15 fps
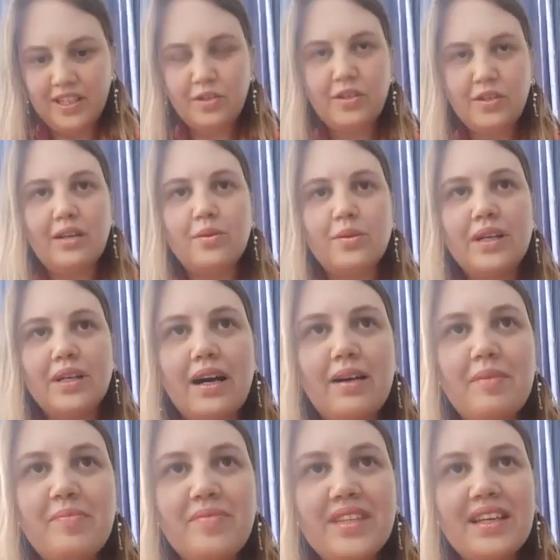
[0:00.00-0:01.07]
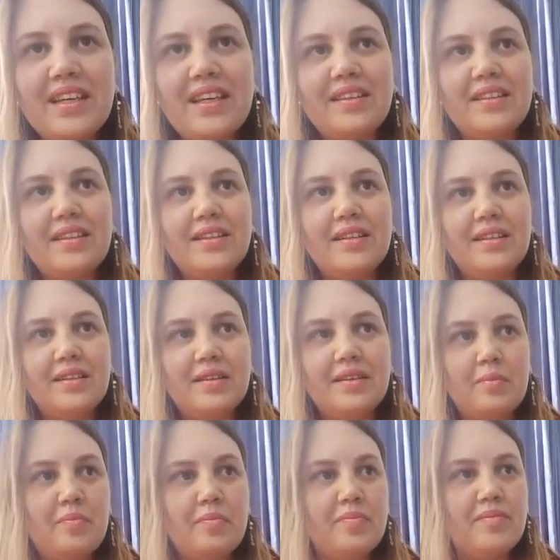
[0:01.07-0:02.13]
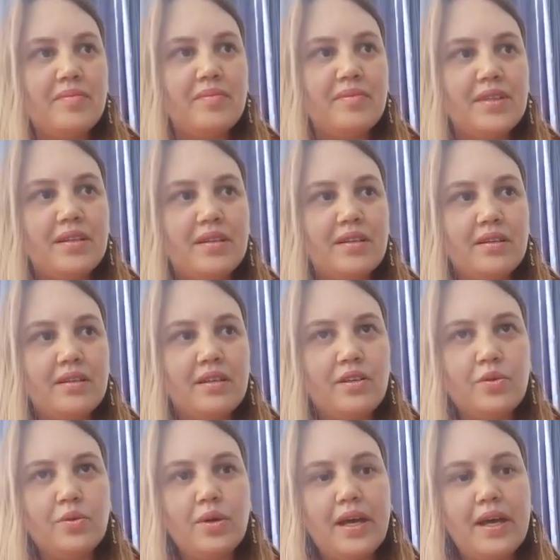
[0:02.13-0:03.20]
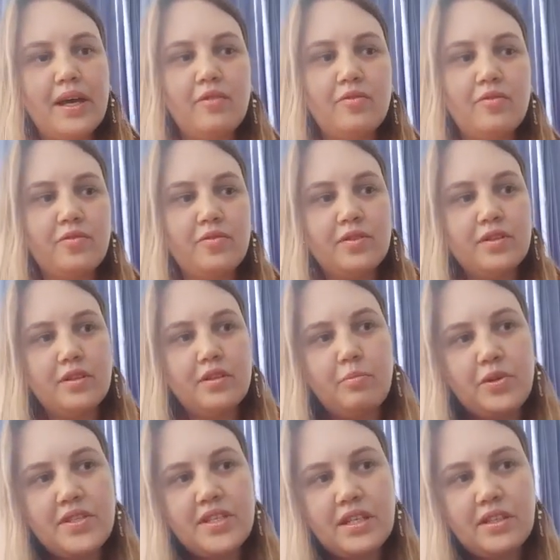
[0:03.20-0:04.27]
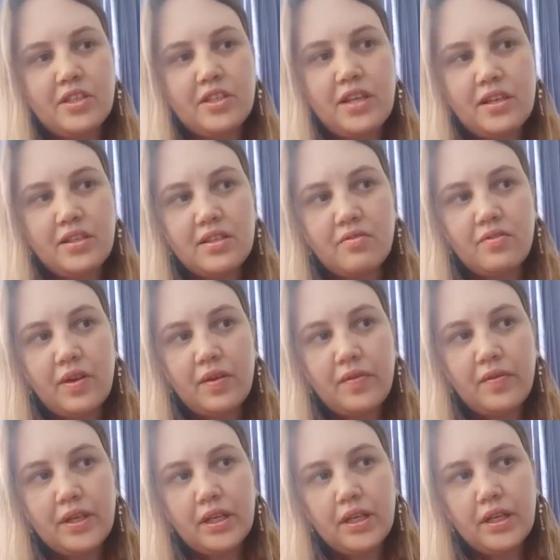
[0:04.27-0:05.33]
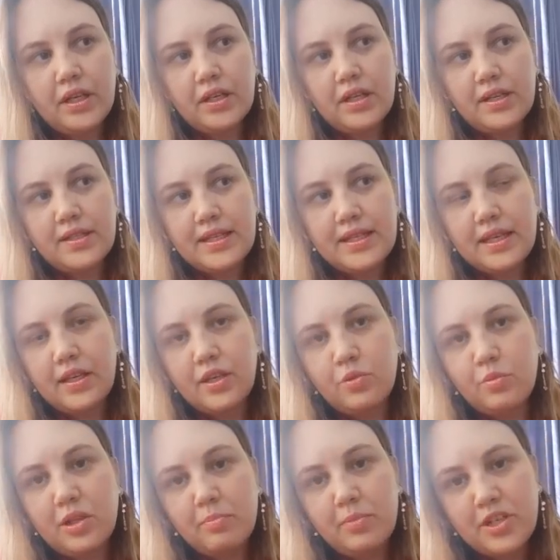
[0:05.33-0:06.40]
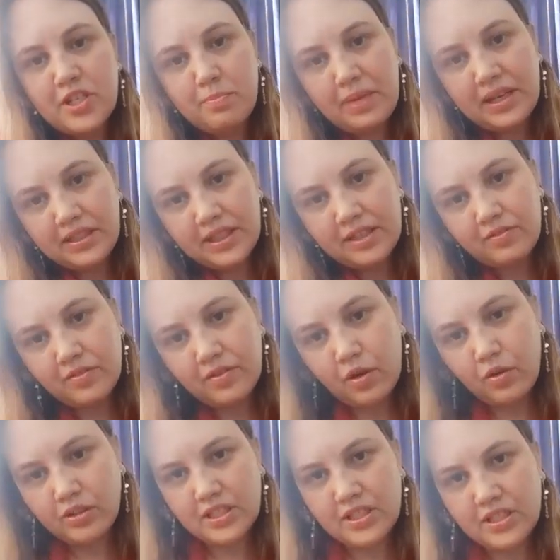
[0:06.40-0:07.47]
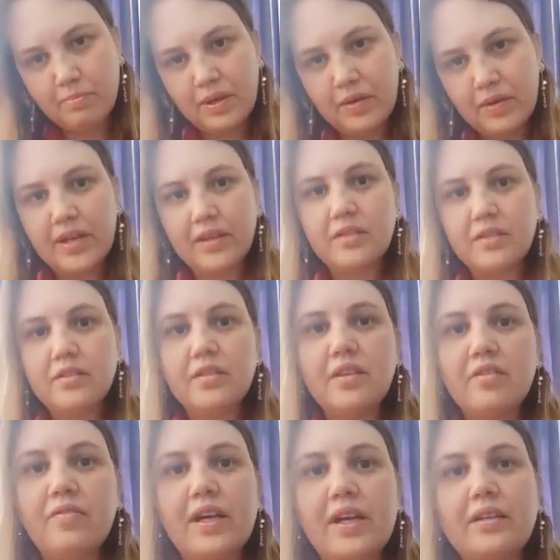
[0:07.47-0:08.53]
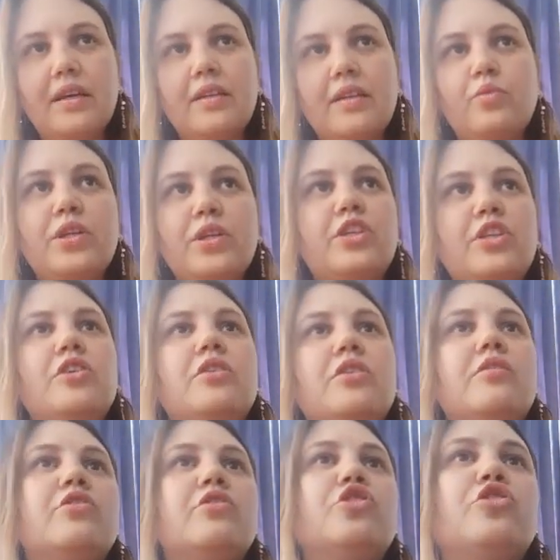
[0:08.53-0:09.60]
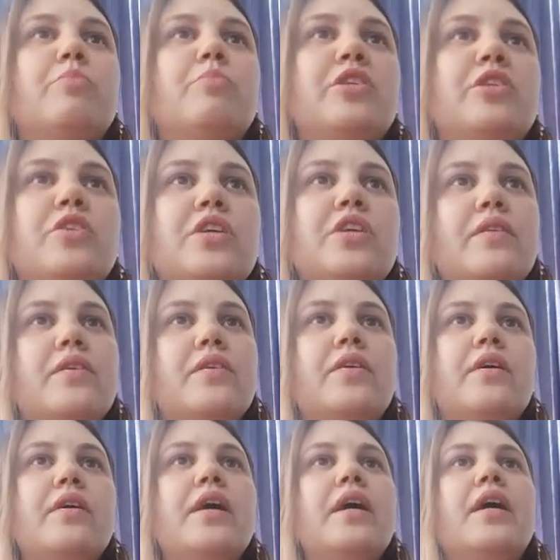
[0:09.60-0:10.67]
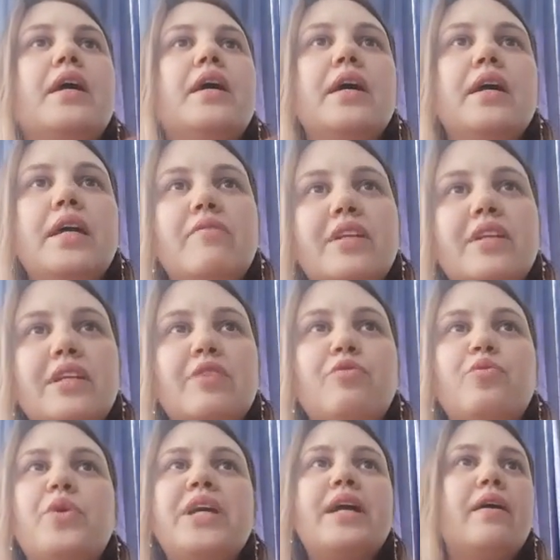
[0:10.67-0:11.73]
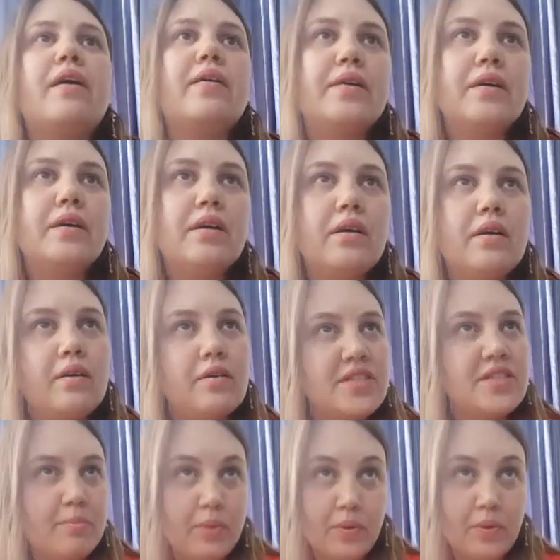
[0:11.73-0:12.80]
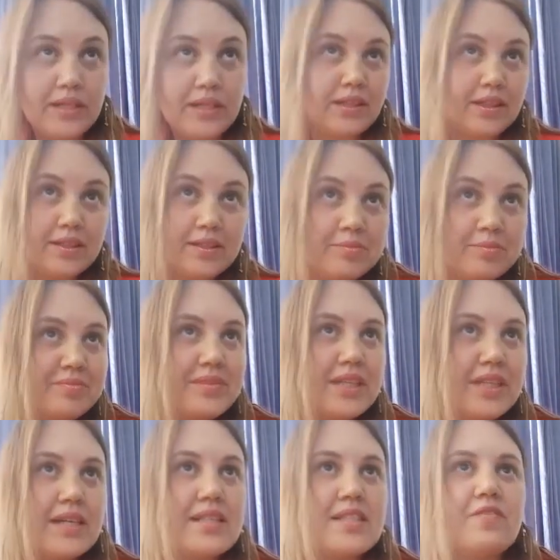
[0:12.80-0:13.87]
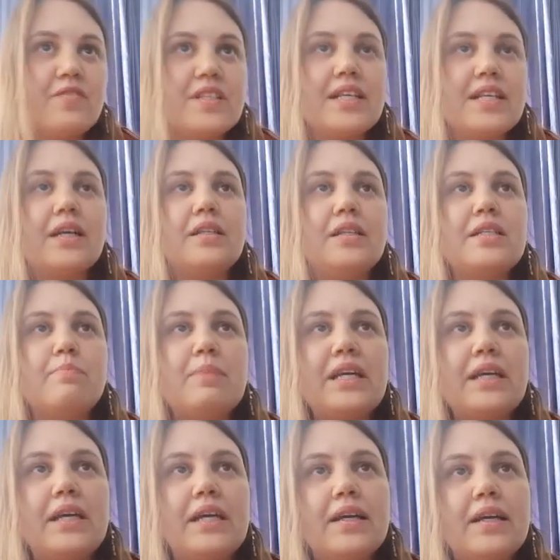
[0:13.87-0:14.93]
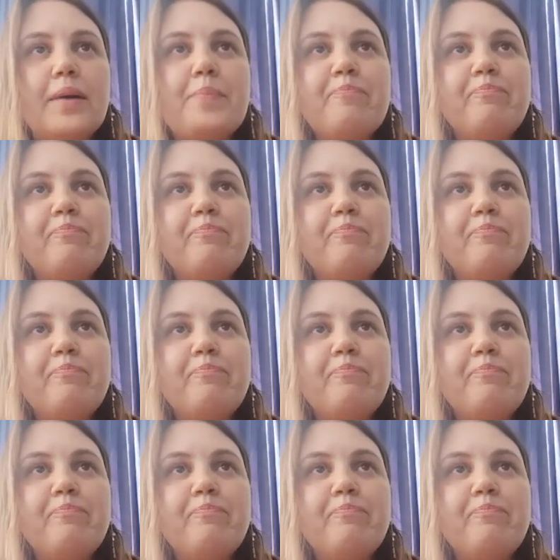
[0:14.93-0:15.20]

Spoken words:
you, Raluca, and you have presented us a very, let's say, human perspective on this period, the fact that we should be together, even if we are separated, yes, physically speaking.